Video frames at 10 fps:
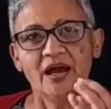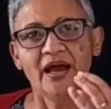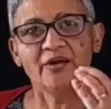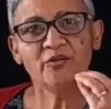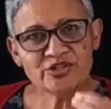
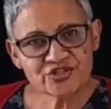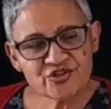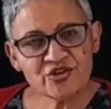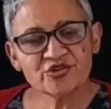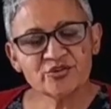And we
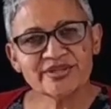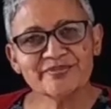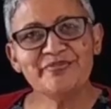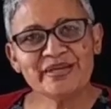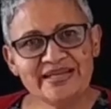start
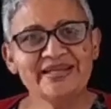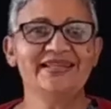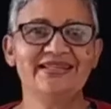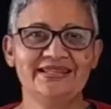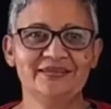with
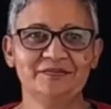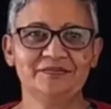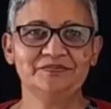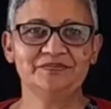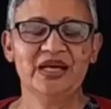pre-reading.
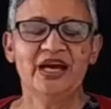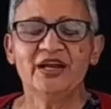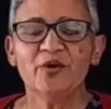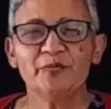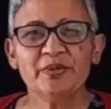
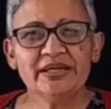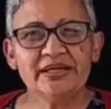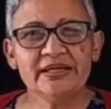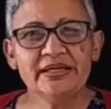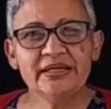Now
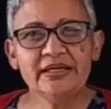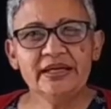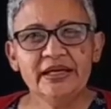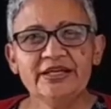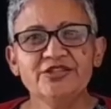
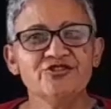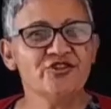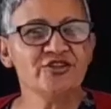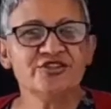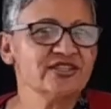pre-reading is
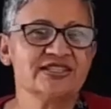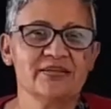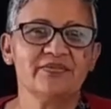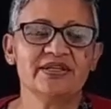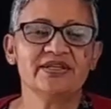not just
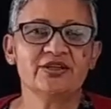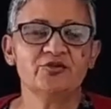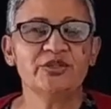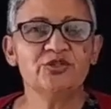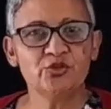something that
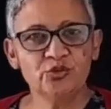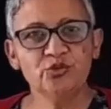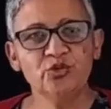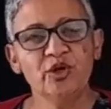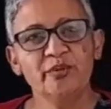we
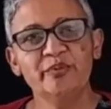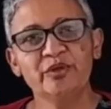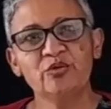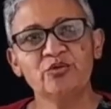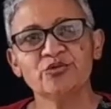do
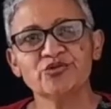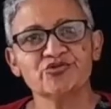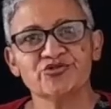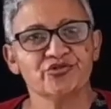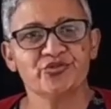
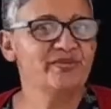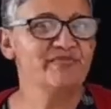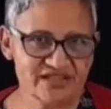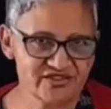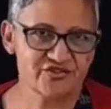because we
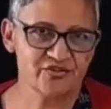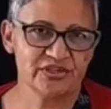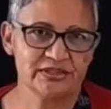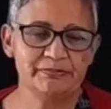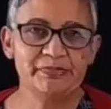must do
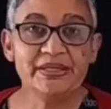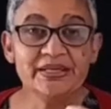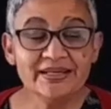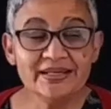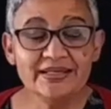it.
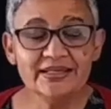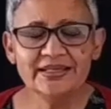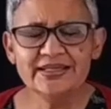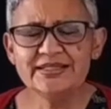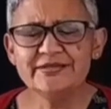Pre-reading
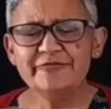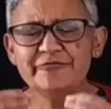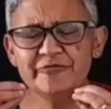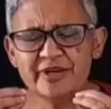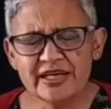is a
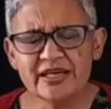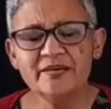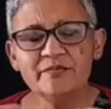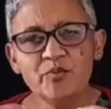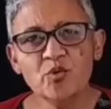very
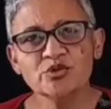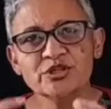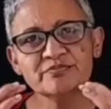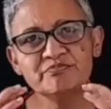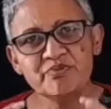
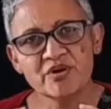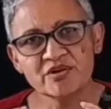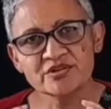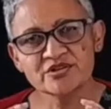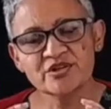important
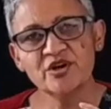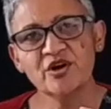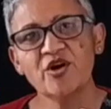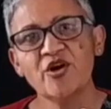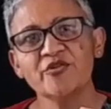part
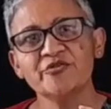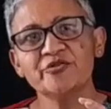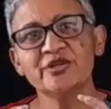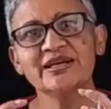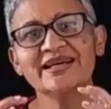
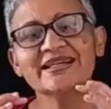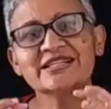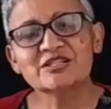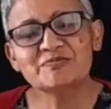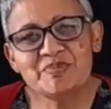of
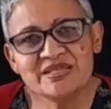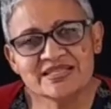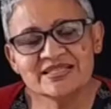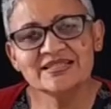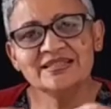
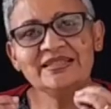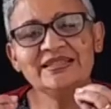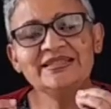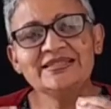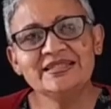
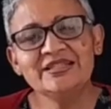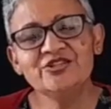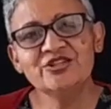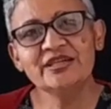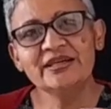explicitly
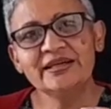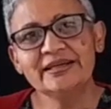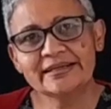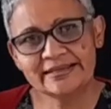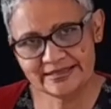teaching
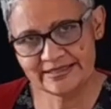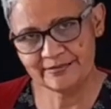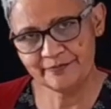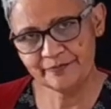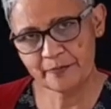reading.